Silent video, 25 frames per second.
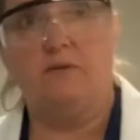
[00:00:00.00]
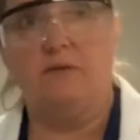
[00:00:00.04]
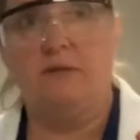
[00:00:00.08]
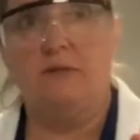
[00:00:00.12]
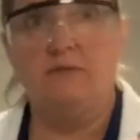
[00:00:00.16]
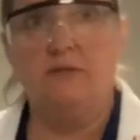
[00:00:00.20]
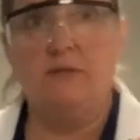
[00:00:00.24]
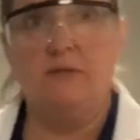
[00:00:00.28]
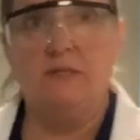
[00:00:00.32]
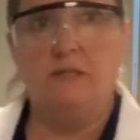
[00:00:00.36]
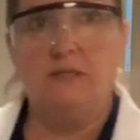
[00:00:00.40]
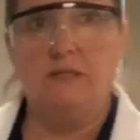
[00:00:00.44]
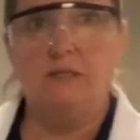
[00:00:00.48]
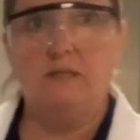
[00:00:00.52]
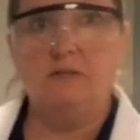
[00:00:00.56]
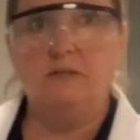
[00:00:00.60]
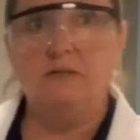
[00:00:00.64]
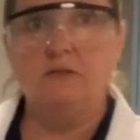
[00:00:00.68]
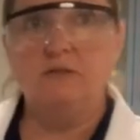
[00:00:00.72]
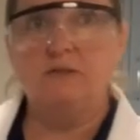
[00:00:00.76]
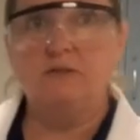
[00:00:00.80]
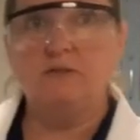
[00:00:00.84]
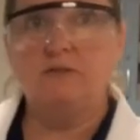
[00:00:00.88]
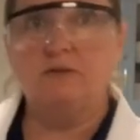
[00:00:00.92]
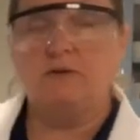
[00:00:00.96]
even need to
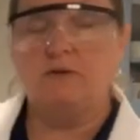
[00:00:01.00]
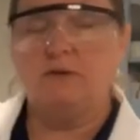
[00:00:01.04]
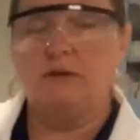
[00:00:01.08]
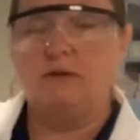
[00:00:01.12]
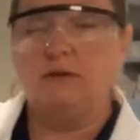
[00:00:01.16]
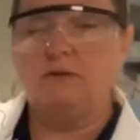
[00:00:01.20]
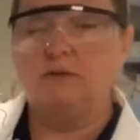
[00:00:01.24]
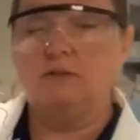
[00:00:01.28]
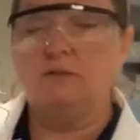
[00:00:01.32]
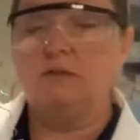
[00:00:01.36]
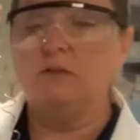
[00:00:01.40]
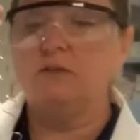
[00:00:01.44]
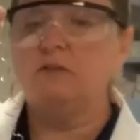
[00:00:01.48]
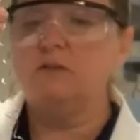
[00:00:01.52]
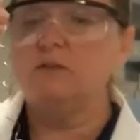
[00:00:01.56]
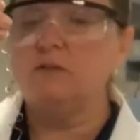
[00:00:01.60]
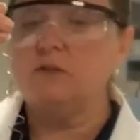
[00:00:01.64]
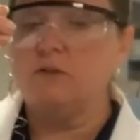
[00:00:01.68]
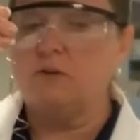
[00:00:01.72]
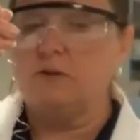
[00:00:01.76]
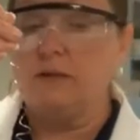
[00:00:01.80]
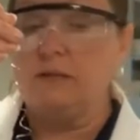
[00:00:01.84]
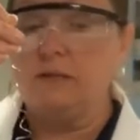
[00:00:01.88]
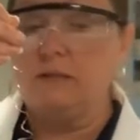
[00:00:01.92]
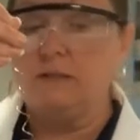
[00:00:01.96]
stir
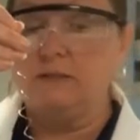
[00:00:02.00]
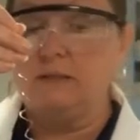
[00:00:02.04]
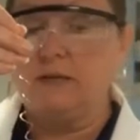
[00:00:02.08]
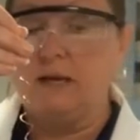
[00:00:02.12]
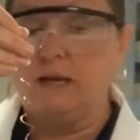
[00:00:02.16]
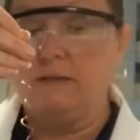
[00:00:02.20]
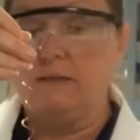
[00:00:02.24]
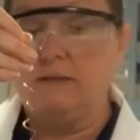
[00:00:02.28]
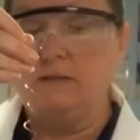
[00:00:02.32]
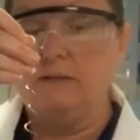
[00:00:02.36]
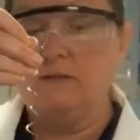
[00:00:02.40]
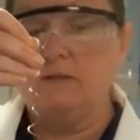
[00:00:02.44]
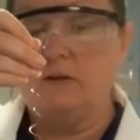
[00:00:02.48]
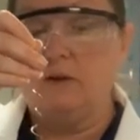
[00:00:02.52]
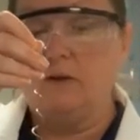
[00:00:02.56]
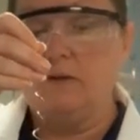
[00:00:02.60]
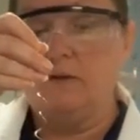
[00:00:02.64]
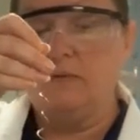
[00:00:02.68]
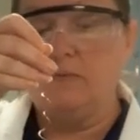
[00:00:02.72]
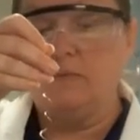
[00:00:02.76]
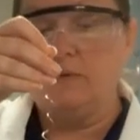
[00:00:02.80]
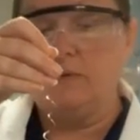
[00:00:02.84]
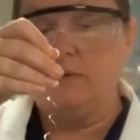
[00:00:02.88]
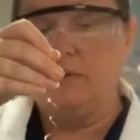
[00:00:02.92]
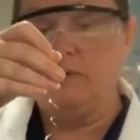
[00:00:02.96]
it. It's highly
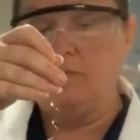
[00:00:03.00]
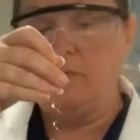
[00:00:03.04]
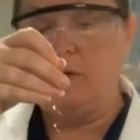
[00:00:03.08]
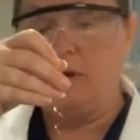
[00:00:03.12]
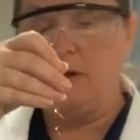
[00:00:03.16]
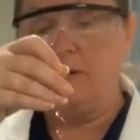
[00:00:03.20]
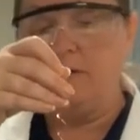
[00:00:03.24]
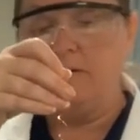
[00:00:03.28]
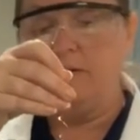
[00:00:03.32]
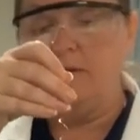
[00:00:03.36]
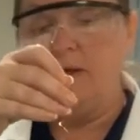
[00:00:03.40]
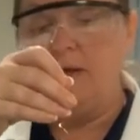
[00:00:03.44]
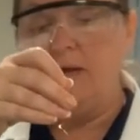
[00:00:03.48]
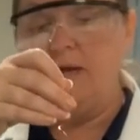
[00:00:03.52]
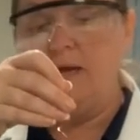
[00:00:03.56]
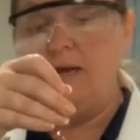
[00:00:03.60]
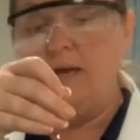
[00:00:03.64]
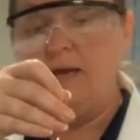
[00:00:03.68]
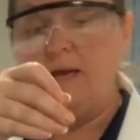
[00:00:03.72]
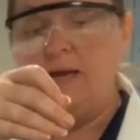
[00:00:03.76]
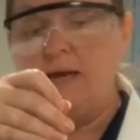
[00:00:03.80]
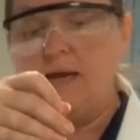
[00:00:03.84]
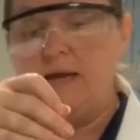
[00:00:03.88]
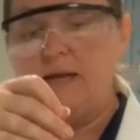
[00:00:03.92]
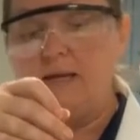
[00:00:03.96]
soluble in water.
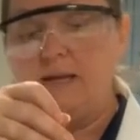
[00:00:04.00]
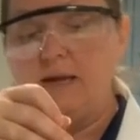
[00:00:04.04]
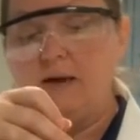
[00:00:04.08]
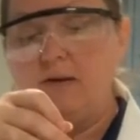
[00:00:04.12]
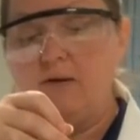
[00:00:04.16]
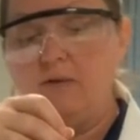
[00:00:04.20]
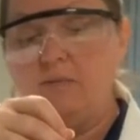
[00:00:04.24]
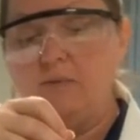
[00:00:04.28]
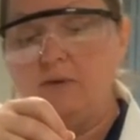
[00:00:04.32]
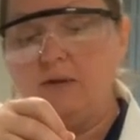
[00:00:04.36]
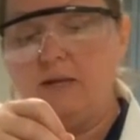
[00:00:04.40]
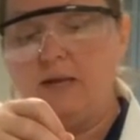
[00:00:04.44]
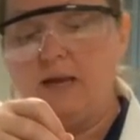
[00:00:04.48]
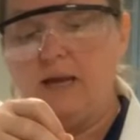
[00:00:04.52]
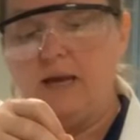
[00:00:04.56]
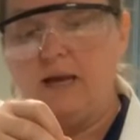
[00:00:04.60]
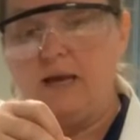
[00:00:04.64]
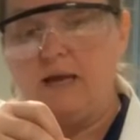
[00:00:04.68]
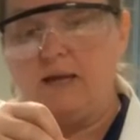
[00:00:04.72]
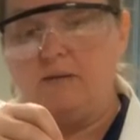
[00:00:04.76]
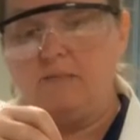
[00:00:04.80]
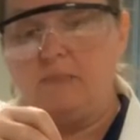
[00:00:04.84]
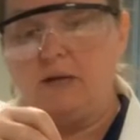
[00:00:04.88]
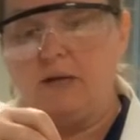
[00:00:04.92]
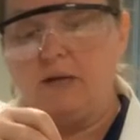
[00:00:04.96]
And now I'm going to
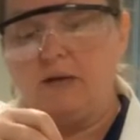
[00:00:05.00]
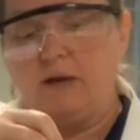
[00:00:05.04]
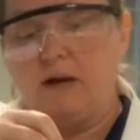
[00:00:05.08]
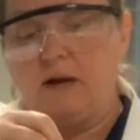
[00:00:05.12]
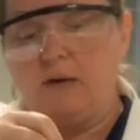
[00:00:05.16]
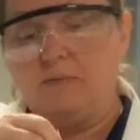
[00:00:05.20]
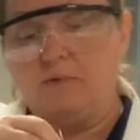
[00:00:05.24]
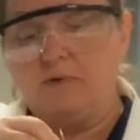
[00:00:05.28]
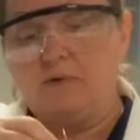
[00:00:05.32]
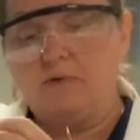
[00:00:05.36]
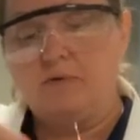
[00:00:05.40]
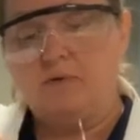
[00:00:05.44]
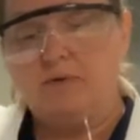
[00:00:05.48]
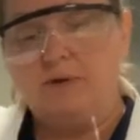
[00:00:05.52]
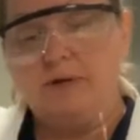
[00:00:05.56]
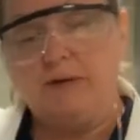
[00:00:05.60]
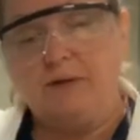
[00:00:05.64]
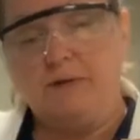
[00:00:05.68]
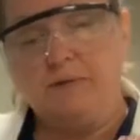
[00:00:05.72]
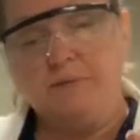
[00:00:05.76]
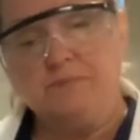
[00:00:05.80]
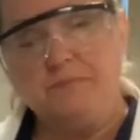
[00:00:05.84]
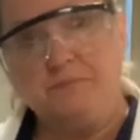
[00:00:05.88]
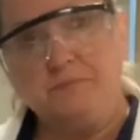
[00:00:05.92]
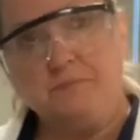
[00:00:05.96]
add my copper
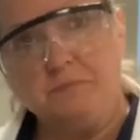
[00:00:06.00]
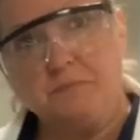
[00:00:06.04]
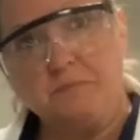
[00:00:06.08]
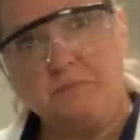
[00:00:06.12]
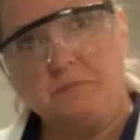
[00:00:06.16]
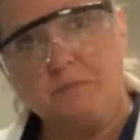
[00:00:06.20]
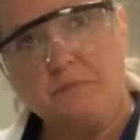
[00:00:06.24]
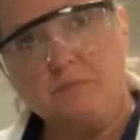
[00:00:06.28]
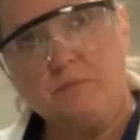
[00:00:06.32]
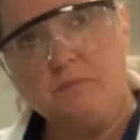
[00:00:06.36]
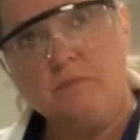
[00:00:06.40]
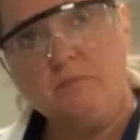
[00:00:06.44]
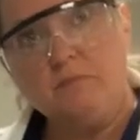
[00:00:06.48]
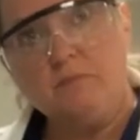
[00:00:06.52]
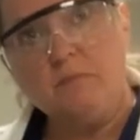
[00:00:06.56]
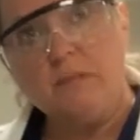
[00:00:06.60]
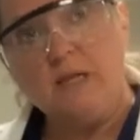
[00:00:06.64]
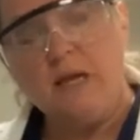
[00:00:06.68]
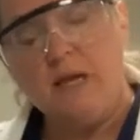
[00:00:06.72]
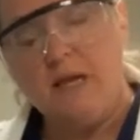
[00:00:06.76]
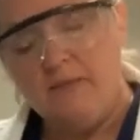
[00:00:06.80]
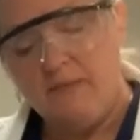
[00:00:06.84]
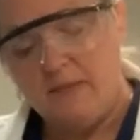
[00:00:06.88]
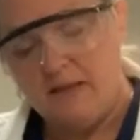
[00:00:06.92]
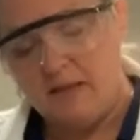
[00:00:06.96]
coil.
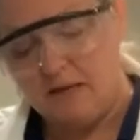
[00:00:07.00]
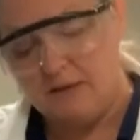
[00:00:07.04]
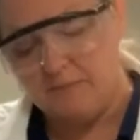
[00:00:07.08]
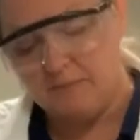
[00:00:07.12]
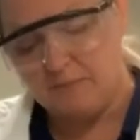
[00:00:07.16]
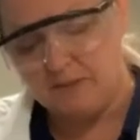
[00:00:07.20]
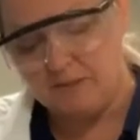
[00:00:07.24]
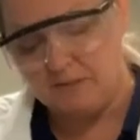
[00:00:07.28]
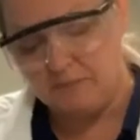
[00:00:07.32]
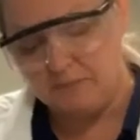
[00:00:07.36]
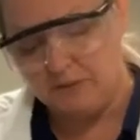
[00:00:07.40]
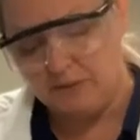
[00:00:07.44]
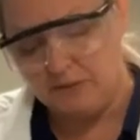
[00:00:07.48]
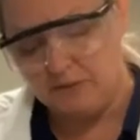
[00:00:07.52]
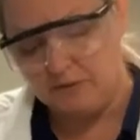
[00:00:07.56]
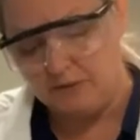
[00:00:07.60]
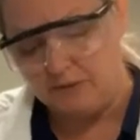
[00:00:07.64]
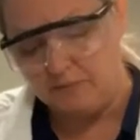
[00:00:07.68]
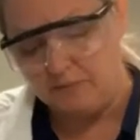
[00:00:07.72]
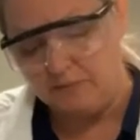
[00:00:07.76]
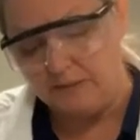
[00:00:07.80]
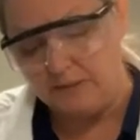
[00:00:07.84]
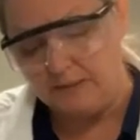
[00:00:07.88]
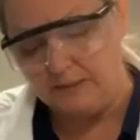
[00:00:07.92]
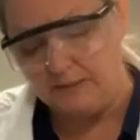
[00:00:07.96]
And then I'm simply going to
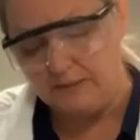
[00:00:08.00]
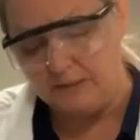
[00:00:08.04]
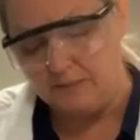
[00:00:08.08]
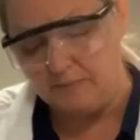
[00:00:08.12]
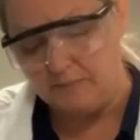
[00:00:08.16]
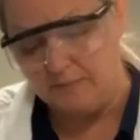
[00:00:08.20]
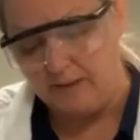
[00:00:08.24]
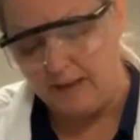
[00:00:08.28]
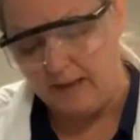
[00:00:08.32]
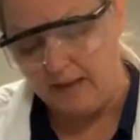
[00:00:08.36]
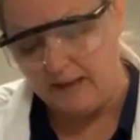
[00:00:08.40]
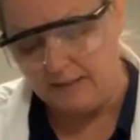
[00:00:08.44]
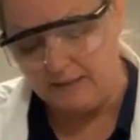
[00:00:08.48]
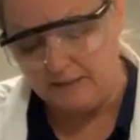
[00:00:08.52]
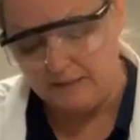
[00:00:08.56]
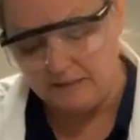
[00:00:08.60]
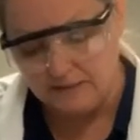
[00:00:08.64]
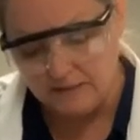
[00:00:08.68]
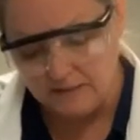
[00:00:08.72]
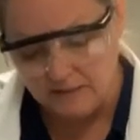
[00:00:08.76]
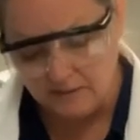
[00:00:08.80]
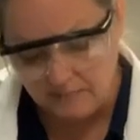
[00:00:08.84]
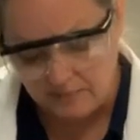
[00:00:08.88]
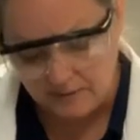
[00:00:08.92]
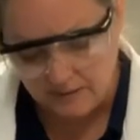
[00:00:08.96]
place it back into
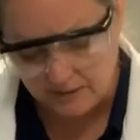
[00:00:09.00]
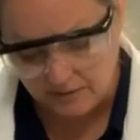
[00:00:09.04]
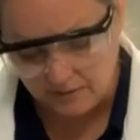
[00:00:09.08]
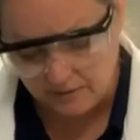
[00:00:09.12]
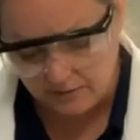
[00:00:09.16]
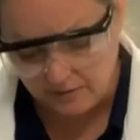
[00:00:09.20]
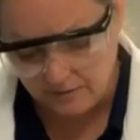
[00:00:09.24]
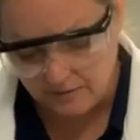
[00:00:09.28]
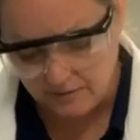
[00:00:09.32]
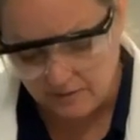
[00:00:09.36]
the beaker